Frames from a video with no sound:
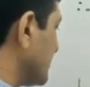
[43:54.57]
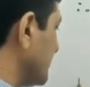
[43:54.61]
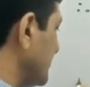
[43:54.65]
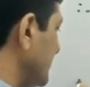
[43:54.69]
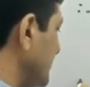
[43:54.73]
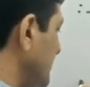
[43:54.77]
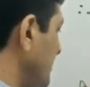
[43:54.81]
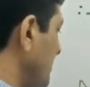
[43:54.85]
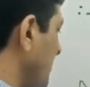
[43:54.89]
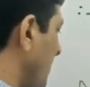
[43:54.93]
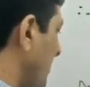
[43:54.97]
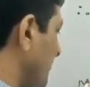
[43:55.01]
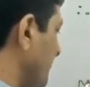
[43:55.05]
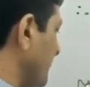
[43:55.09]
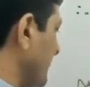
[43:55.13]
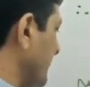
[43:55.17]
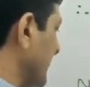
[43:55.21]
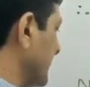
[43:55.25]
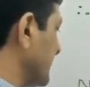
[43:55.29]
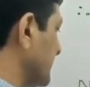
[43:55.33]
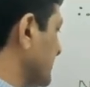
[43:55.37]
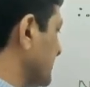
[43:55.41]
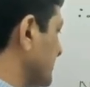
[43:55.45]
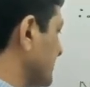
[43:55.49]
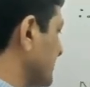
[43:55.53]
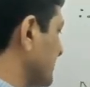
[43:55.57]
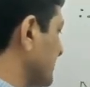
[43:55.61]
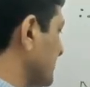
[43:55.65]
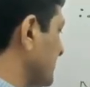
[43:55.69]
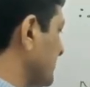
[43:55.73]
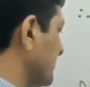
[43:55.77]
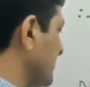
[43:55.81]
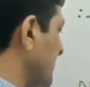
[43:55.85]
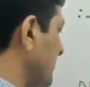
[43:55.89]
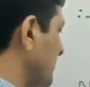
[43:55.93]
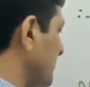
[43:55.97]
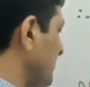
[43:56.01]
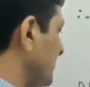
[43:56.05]
E of x.
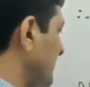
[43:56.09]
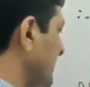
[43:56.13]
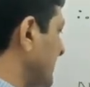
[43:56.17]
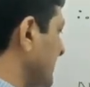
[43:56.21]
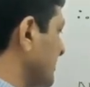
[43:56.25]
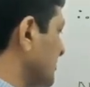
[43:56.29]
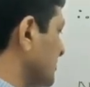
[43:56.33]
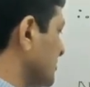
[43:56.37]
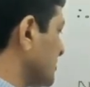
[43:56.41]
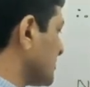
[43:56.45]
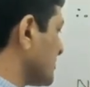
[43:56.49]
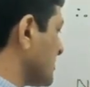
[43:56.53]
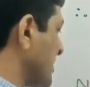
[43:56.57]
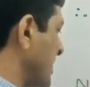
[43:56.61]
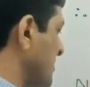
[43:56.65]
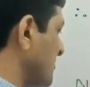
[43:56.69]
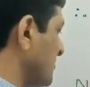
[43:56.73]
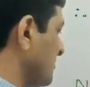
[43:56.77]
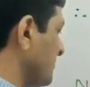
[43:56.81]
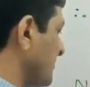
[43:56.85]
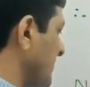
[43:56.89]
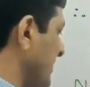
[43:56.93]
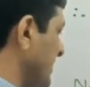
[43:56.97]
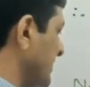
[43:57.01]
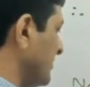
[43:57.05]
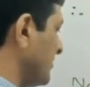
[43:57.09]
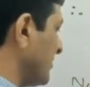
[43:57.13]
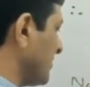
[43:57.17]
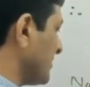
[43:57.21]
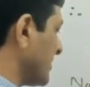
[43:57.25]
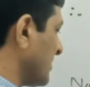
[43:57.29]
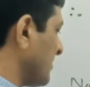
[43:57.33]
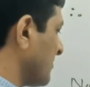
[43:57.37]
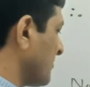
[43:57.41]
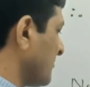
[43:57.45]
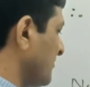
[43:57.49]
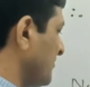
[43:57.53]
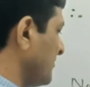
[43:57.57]
Now let us try to find
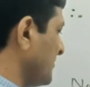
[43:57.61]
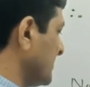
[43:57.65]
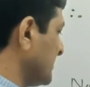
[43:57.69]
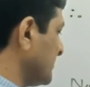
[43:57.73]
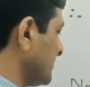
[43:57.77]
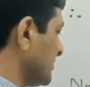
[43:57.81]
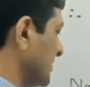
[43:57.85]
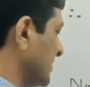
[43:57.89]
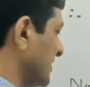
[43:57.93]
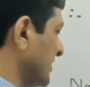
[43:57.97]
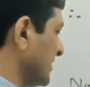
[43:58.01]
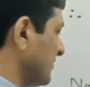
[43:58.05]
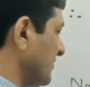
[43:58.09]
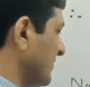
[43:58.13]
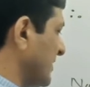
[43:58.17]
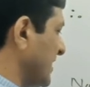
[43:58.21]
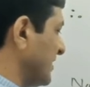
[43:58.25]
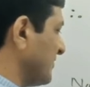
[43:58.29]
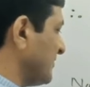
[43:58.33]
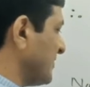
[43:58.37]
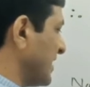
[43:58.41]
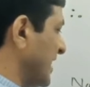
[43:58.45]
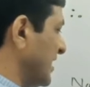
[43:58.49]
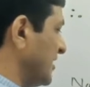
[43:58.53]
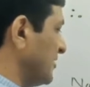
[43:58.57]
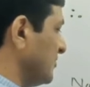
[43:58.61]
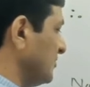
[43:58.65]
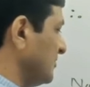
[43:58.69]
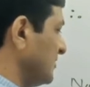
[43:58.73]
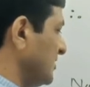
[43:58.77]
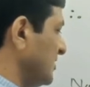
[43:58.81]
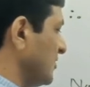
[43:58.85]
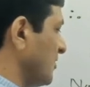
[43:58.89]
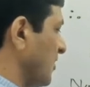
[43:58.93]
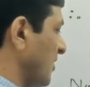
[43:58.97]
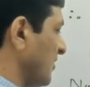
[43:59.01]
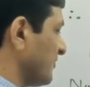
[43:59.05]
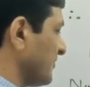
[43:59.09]
out our first required value,
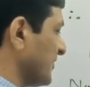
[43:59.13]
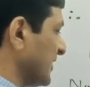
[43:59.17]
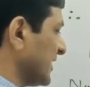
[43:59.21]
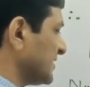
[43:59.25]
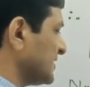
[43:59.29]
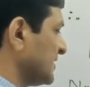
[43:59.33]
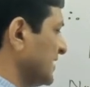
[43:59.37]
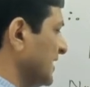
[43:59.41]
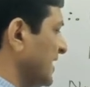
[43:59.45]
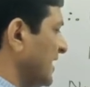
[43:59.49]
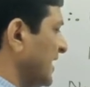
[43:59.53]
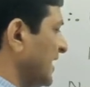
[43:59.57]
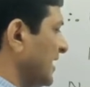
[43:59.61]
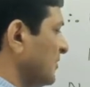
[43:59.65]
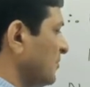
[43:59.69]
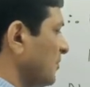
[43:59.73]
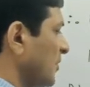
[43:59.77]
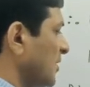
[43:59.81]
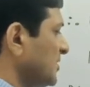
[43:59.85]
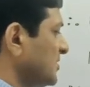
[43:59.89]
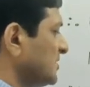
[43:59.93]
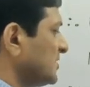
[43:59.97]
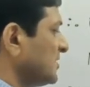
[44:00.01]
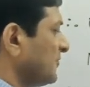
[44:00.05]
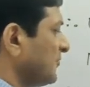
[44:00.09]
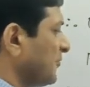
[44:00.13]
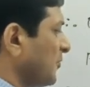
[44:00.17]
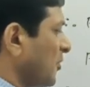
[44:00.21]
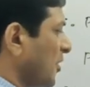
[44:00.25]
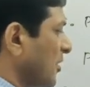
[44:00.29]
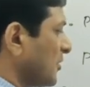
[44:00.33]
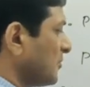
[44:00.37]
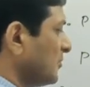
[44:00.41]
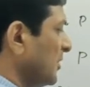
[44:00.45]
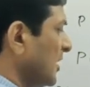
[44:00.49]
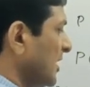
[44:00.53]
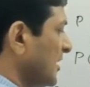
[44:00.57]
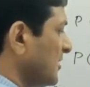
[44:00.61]
E of x. And what is the
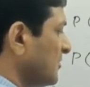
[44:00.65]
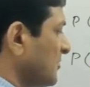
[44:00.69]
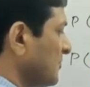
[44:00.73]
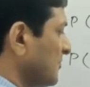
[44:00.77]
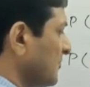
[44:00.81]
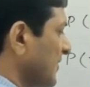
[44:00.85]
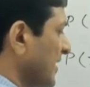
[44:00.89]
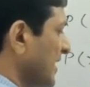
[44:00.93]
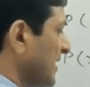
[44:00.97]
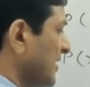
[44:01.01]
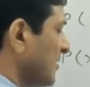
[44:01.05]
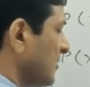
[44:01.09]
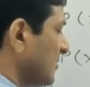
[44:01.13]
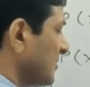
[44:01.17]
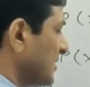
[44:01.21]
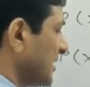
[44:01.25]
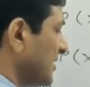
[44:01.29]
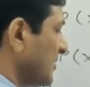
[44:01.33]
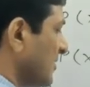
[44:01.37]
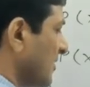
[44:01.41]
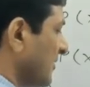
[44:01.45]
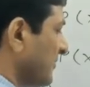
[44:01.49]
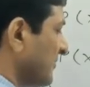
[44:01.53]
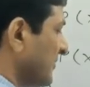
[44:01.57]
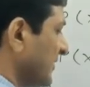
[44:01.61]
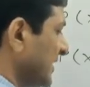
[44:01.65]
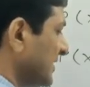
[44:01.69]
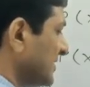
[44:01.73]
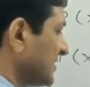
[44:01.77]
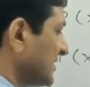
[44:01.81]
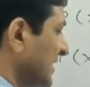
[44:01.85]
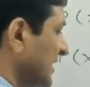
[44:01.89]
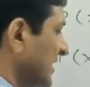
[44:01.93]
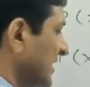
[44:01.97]
formula to find out E of x?